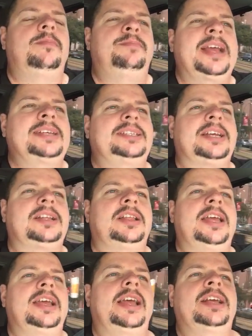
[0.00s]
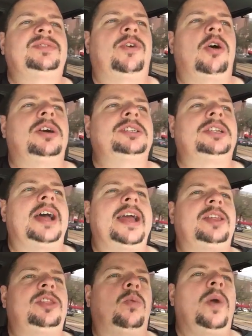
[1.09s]
basically as far as
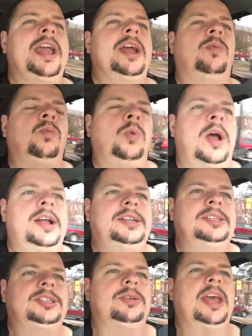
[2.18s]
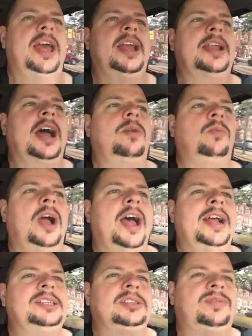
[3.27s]
like the way it runs, okay? Not
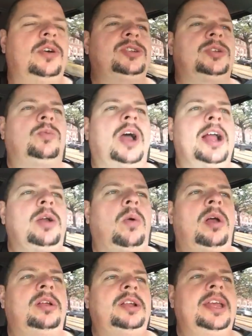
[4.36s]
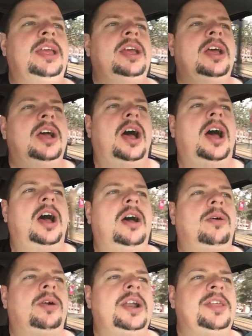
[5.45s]
rides as far as the ride quality
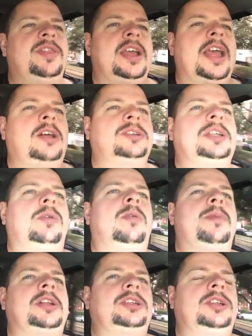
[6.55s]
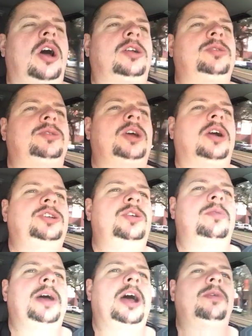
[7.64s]
or anything else that we're about to talk to you
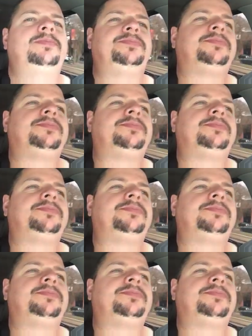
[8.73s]
about.